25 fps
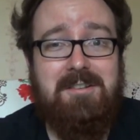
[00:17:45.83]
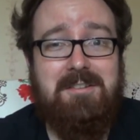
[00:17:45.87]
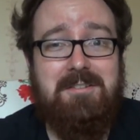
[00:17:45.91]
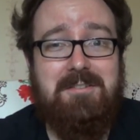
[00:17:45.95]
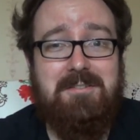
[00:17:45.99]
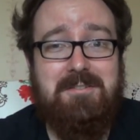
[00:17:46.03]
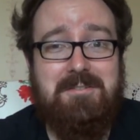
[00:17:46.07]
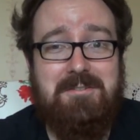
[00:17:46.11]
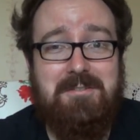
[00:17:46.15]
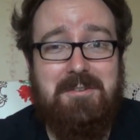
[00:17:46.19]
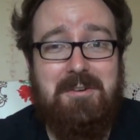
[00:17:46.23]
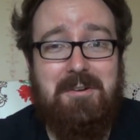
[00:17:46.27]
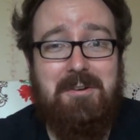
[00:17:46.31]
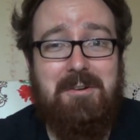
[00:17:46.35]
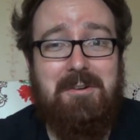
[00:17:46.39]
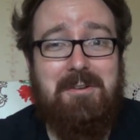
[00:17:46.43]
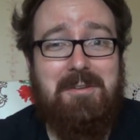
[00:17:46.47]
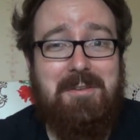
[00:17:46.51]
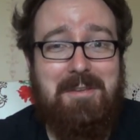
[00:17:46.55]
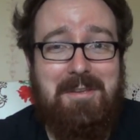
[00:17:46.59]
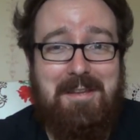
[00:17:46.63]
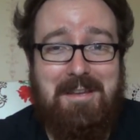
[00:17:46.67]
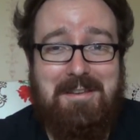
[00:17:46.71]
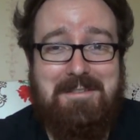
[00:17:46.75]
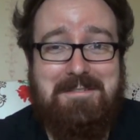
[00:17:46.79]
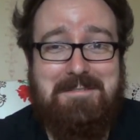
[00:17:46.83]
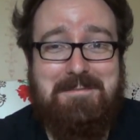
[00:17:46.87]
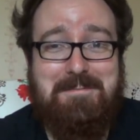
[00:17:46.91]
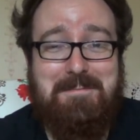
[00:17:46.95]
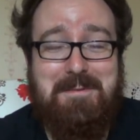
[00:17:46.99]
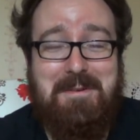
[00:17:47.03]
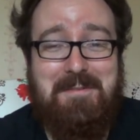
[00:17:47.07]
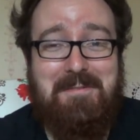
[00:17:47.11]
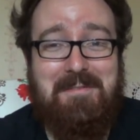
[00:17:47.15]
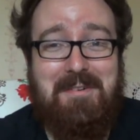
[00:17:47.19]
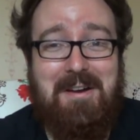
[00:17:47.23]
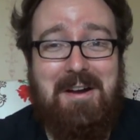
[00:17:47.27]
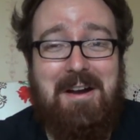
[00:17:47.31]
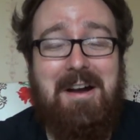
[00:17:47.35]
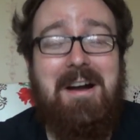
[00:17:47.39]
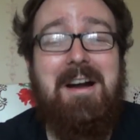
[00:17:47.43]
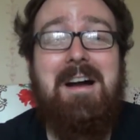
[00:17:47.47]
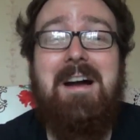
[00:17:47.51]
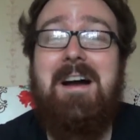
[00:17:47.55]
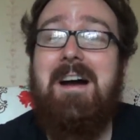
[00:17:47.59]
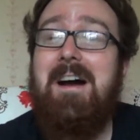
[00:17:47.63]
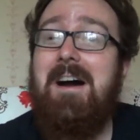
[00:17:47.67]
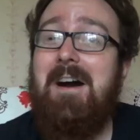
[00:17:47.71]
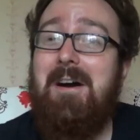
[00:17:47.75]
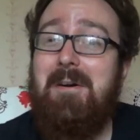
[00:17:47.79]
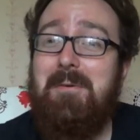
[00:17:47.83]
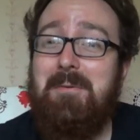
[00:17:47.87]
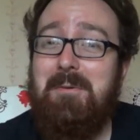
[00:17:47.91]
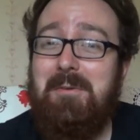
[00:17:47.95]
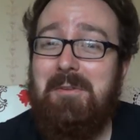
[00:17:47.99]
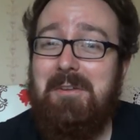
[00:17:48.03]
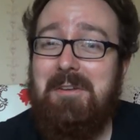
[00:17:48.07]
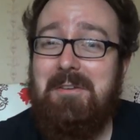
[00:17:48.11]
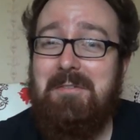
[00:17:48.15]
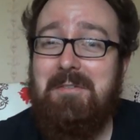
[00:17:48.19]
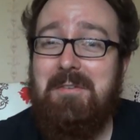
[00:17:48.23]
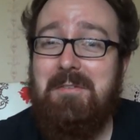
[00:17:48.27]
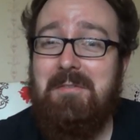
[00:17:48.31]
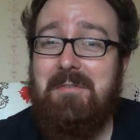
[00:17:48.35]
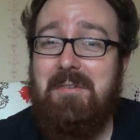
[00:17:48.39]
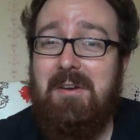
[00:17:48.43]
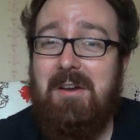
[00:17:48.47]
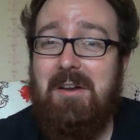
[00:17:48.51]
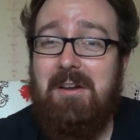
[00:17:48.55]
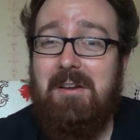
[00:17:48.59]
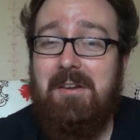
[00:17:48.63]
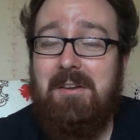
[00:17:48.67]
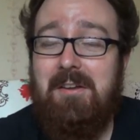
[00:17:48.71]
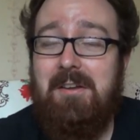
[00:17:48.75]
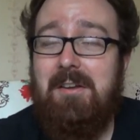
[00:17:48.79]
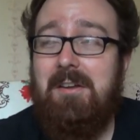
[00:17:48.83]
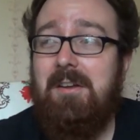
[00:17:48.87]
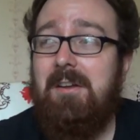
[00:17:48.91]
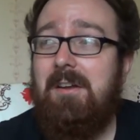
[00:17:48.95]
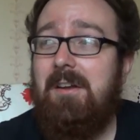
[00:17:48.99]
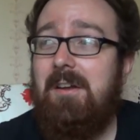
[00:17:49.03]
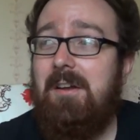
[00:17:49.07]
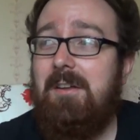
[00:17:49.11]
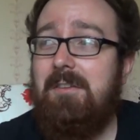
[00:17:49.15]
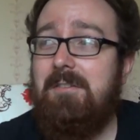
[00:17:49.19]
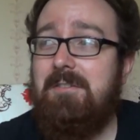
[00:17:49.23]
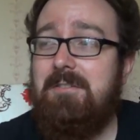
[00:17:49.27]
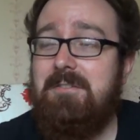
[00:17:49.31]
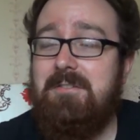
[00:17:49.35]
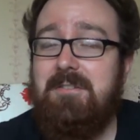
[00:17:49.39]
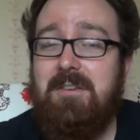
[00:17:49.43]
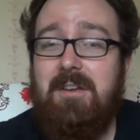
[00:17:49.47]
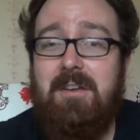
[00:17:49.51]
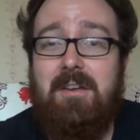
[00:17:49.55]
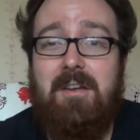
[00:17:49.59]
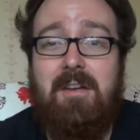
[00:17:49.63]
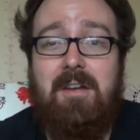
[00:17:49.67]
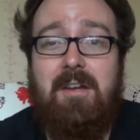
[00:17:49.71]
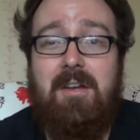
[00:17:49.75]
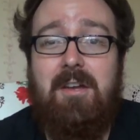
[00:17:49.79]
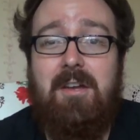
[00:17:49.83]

So yes, with that, I will leave it there and say,